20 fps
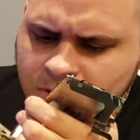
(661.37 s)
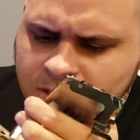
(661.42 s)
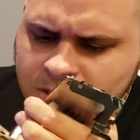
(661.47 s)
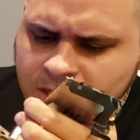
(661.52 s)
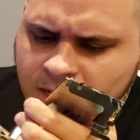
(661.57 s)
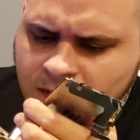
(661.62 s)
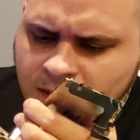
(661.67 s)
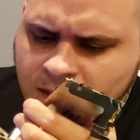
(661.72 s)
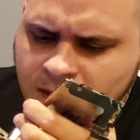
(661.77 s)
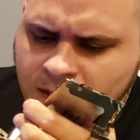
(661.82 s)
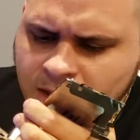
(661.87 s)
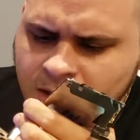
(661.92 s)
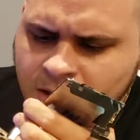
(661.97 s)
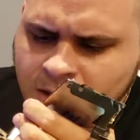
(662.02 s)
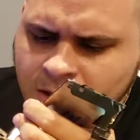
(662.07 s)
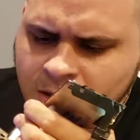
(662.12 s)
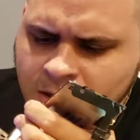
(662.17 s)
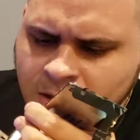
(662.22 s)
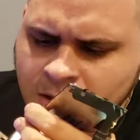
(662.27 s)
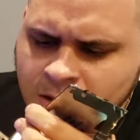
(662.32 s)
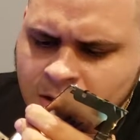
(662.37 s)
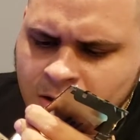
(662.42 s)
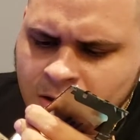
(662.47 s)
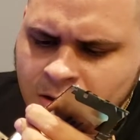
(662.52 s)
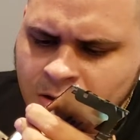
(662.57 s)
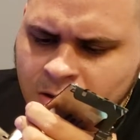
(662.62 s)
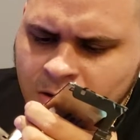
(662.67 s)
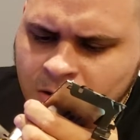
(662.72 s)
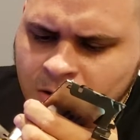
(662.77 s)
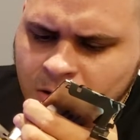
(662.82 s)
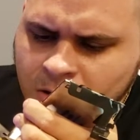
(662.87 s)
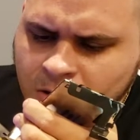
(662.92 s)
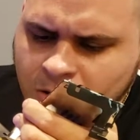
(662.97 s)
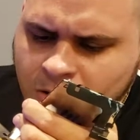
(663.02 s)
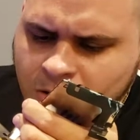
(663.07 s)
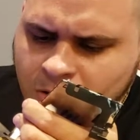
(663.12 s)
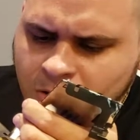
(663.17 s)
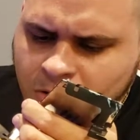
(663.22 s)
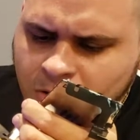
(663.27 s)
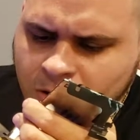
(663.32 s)
shy
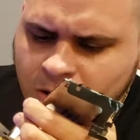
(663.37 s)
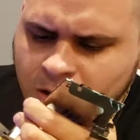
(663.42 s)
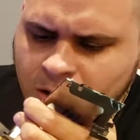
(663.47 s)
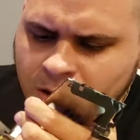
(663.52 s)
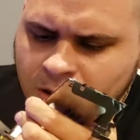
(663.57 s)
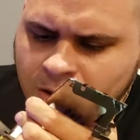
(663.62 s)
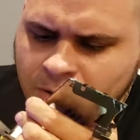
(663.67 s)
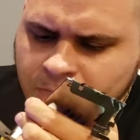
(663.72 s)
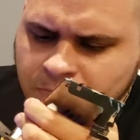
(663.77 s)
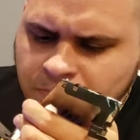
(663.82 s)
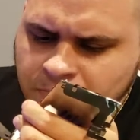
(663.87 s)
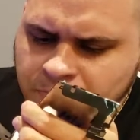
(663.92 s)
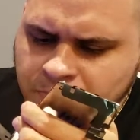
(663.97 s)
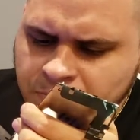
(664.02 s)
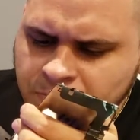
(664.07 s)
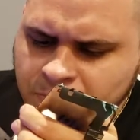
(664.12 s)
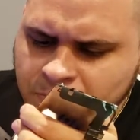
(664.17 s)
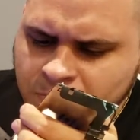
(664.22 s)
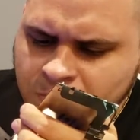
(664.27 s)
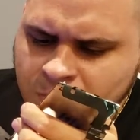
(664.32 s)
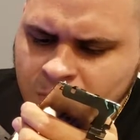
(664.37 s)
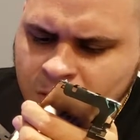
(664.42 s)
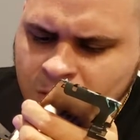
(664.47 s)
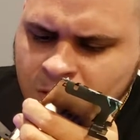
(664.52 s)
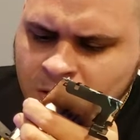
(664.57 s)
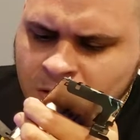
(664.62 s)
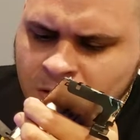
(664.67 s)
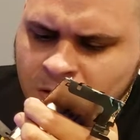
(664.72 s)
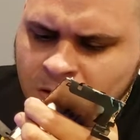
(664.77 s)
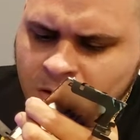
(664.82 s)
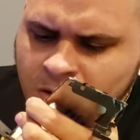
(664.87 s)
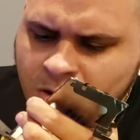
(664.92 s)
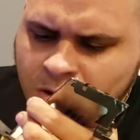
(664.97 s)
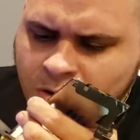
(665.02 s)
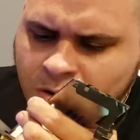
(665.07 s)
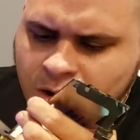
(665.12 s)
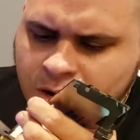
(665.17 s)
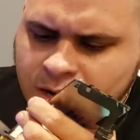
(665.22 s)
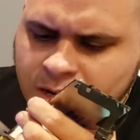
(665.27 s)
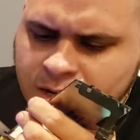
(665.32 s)
or
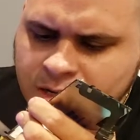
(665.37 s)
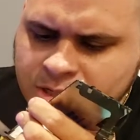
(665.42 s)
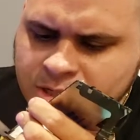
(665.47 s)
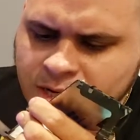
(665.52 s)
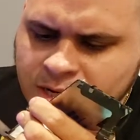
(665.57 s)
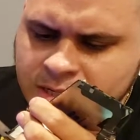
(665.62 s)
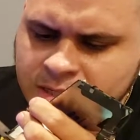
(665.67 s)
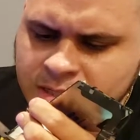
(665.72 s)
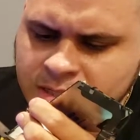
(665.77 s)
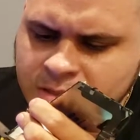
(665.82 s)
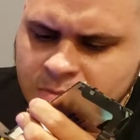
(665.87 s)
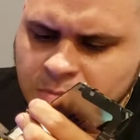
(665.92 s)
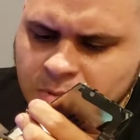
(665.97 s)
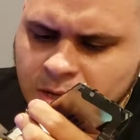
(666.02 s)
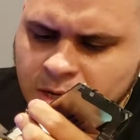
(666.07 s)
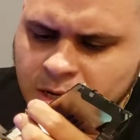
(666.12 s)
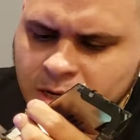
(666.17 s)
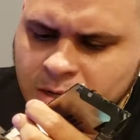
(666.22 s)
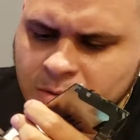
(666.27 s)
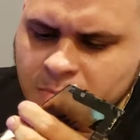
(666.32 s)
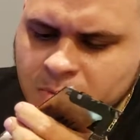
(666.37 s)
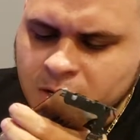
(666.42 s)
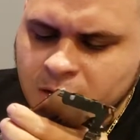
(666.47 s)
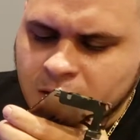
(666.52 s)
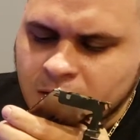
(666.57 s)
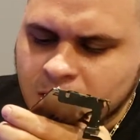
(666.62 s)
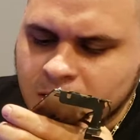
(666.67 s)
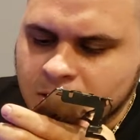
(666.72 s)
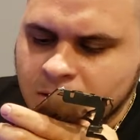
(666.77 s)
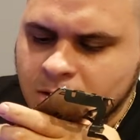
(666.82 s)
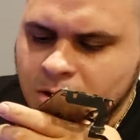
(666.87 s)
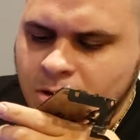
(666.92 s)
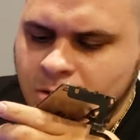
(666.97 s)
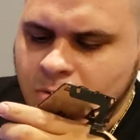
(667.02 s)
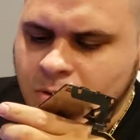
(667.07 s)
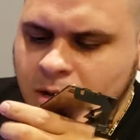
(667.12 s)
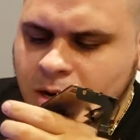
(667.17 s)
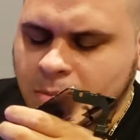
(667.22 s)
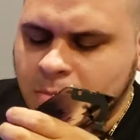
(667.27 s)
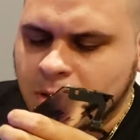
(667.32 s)
I need to change this blade. But you know
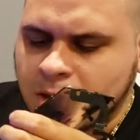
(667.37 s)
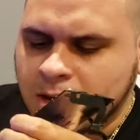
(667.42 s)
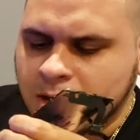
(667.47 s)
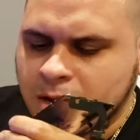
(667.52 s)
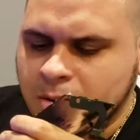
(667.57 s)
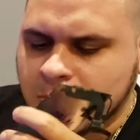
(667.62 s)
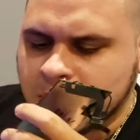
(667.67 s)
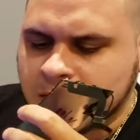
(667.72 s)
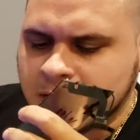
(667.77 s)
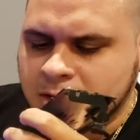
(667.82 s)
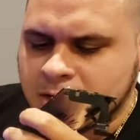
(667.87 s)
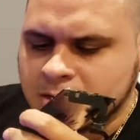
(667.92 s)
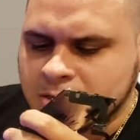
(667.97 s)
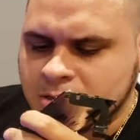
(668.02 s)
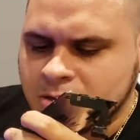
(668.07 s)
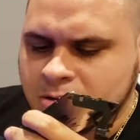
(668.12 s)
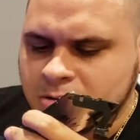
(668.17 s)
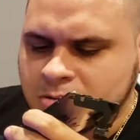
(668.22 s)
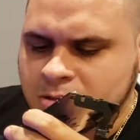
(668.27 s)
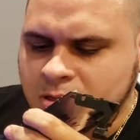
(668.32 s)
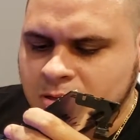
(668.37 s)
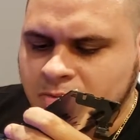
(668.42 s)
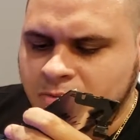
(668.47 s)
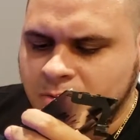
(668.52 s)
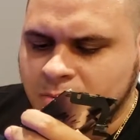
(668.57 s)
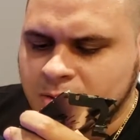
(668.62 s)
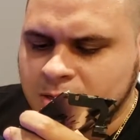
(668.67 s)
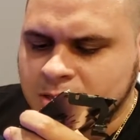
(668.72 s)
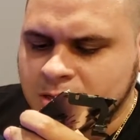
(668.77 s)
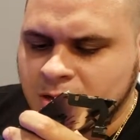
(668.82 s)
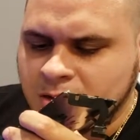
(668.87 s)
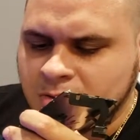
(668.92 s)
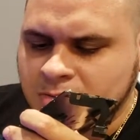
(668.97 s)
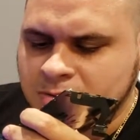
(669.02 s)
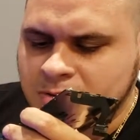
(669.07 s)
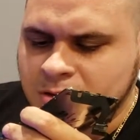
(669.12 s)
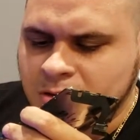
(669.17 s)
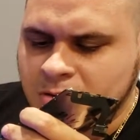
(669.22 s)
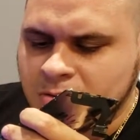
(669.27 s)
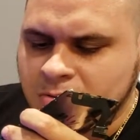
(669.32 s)
what? I'm not gonna make excuses for myself.
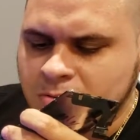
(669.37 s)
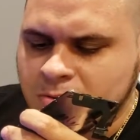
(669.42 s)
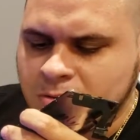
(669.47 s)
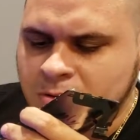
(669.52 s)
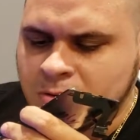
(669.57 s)
So.